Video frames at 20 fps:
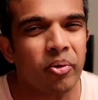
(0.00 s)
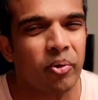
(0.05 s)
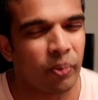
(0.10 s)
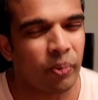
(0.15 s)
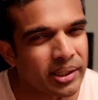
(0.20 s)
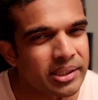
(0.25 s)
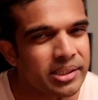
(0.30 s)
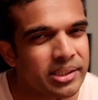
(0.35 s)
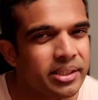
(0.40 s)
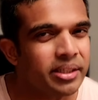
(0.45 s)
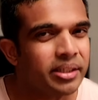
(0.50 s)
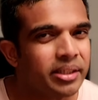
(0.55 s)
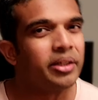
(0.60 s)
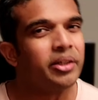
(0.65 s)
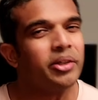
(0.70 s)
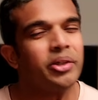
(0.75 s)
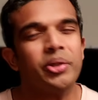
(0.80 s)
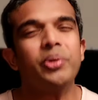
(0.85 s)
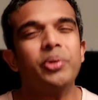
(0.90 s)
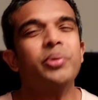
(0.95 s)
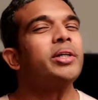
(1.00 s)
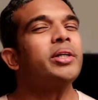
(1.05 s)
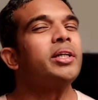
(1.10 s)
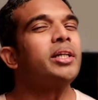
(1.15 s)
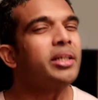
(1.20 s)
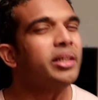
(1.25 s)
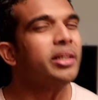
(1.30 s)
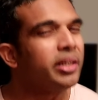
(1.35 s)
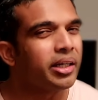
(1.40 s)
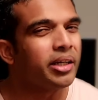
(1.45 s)
Question, do you
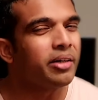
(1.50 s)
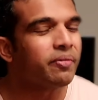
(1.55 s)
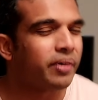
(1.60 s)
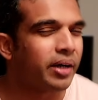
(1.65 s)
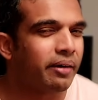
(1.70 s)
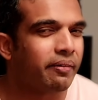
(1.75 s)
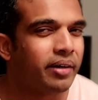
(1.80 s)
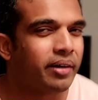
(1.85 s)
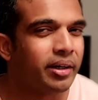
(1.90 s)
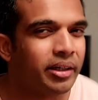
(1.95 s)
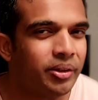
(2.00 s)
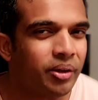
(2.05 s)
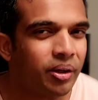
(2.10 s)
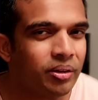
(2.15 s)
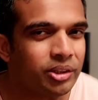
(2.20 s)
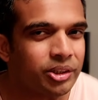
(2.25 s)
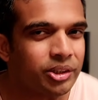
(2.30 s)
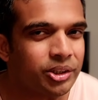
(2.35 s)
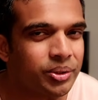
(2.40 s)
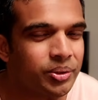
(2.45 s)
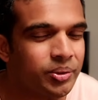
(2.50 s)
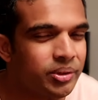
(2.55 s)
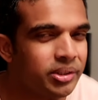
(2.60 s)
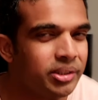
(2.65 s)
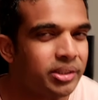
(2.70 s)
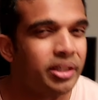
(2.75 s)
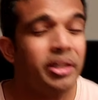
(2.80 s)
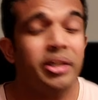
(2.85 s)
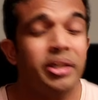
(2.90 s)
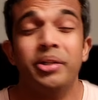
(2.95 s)
really need $500
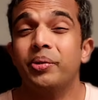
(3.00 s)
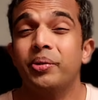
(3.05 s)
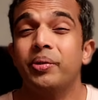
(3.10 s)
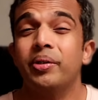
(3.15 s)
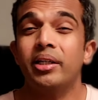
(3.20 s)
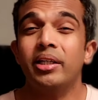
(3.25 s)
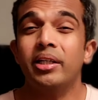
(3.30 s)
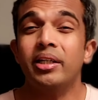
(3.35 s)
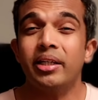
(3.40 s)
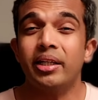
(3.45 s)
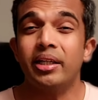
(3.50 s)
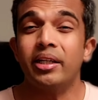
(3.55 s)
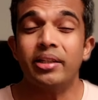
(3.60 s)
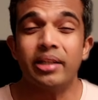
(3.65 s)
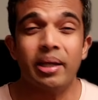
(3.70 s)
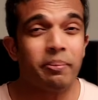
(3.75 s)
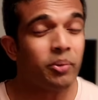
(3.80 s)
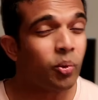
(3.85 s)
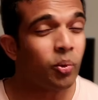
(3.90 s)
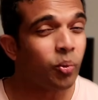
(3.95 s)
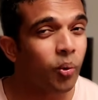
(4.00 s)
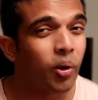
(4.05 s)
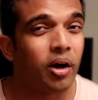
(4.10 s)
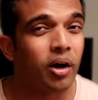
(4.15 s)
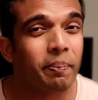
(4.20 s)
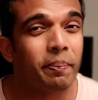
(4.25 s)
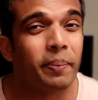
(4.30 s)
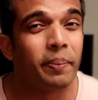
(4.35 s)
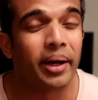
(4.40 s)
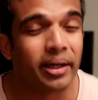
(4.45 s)
shoes? Do you really need them to
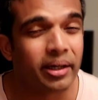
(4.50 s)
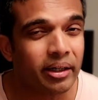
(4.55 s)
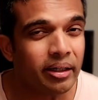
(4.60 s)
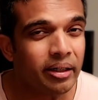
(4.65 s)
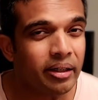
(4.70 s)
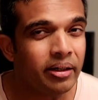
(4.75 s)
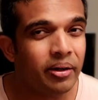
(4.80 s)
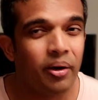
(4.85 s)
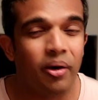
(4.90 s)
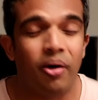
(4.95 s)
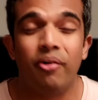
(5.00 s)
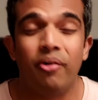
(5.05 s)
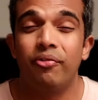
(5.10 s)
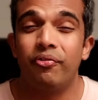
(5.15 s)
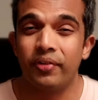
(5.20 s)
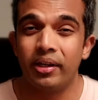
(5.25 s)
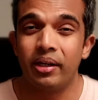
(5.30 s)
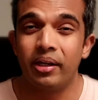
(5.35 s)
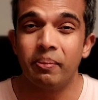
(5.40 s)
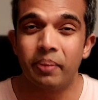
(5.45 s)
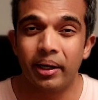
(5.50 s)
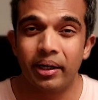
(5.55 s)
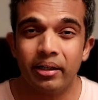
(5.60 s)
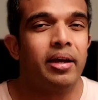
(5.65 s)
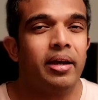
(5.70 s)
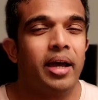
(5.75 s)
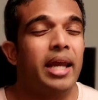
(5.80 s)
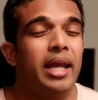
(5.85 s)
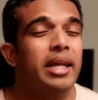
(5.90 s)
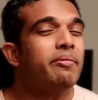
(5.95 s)
walk better or feel
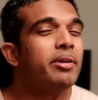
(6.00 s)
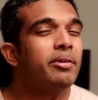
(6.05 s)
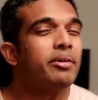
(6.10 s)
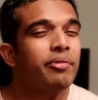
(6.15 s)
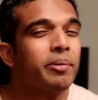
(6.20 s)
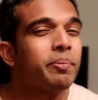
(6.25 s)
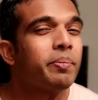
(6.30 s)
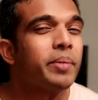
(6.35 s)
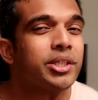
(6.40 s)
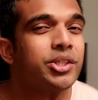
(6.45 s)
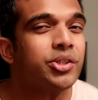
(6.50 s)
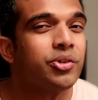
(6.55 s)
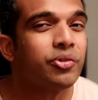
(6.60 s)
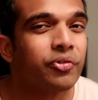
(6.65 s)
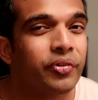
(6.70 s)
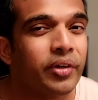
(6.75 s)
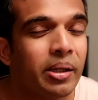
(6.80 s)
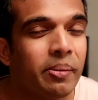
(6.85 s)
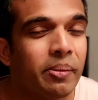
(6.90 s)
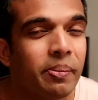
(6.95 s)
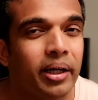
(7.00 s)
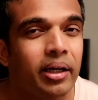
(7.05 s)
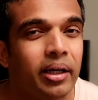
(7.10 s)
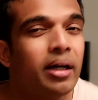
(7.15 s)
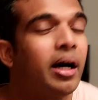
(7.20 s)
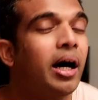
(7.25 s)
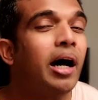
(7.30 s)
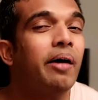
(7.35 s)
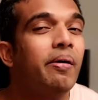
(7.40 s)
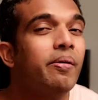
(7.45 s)
better? And even if it makes you feel better,
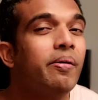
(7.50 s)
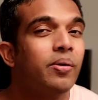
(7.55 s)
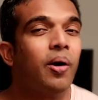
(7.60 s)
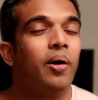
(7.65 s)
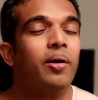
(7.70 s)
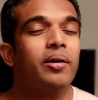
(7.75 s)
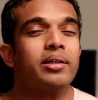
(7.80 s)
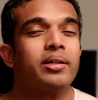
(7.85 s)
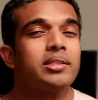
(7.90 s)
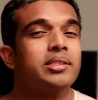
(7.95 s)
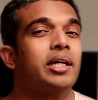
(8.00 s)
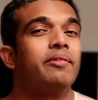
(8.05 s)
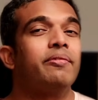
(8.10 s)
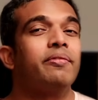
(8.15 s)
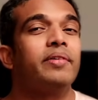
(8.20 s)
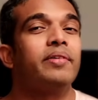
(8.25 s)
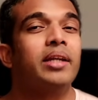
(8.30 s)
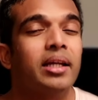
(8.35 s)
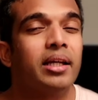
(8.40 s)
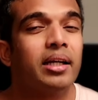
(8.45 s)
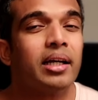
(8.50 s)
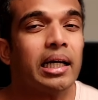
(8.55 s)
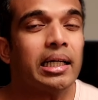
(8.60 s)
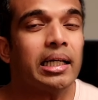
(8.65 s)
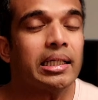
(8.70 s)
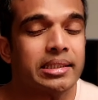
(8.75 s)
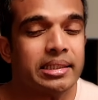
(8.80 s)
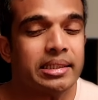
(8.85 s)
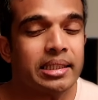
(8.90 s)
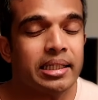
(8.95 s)
how long does that feeling
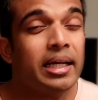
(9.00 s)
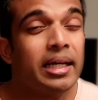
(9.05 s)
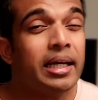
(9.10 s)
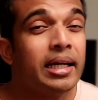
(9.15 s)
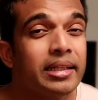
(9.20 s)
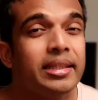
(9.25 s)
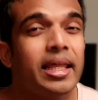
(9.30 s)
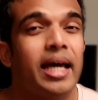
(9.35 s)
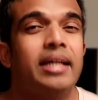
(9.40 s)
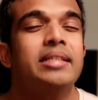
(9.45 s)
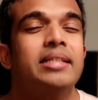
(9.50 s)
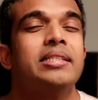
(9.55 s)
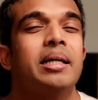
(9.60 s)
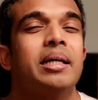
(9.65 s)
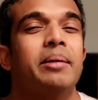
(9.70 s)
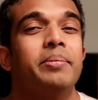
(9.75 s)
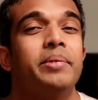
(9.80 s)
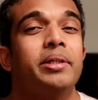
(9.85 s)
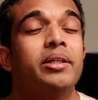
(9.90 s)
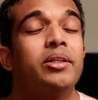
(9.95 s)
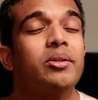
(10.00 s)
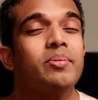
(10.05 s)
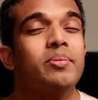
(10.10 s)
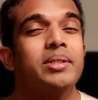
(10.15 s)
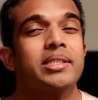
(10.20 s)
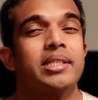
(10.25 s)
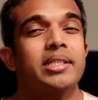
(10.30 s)
last? That is something you must